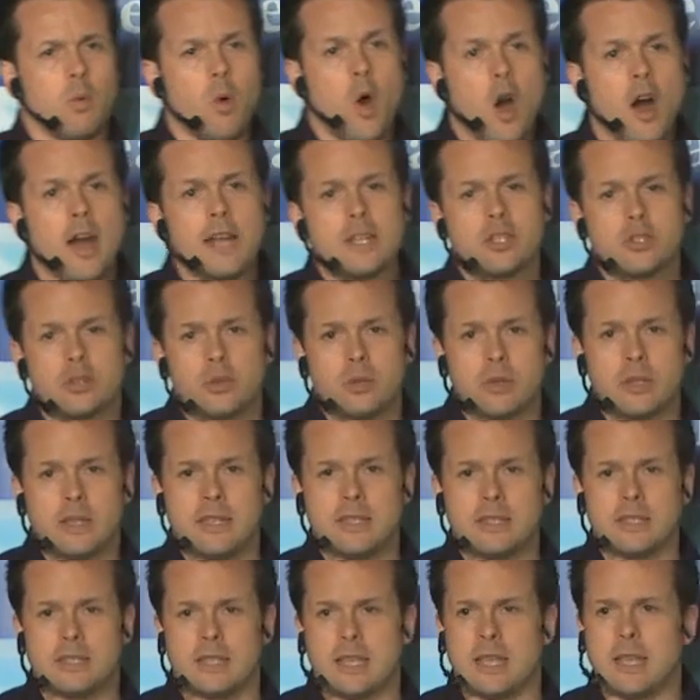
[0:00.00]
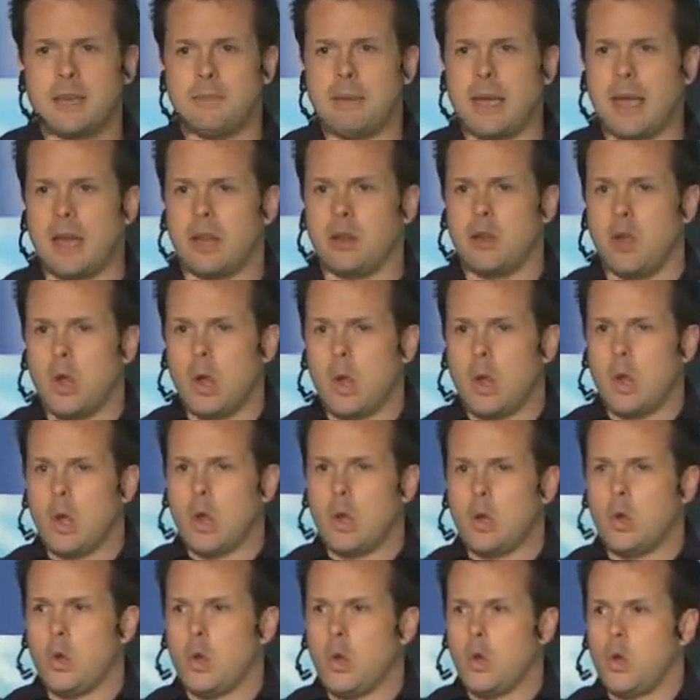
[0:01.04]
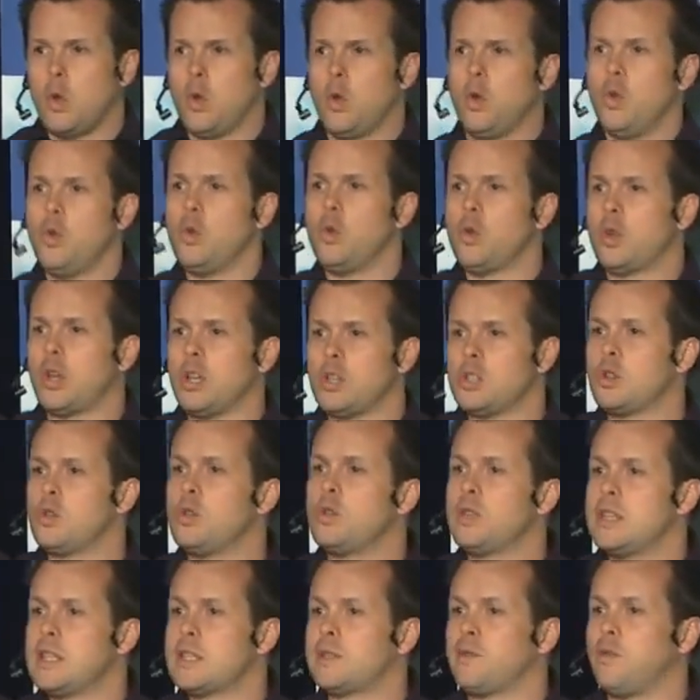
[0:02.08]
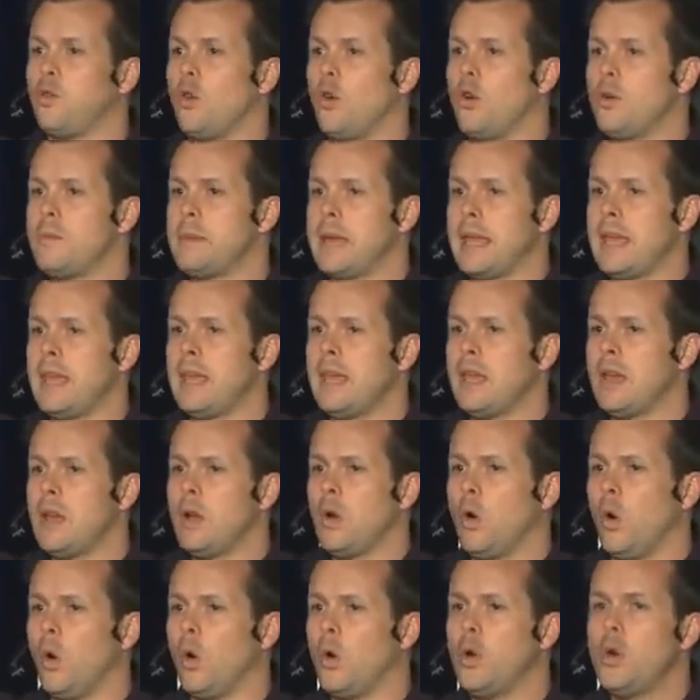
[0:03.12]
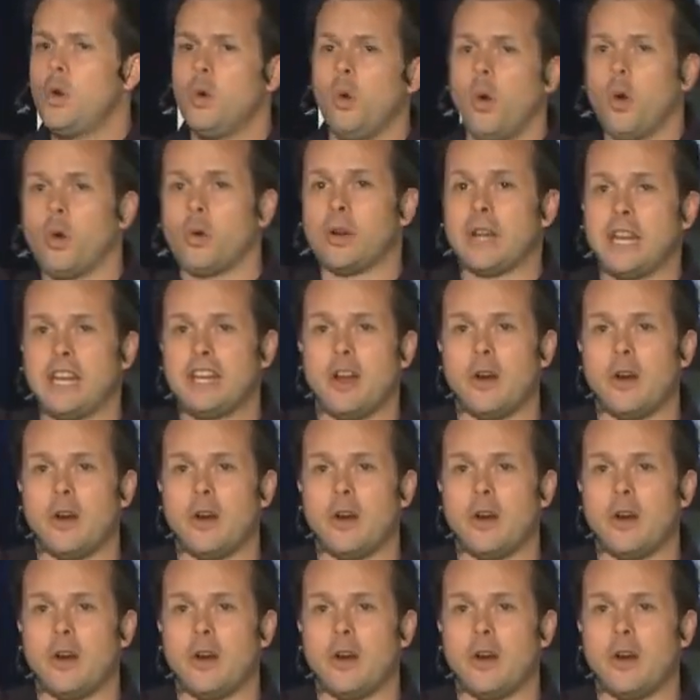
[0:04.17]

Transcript: do I do this? Think about who can do this for me or who already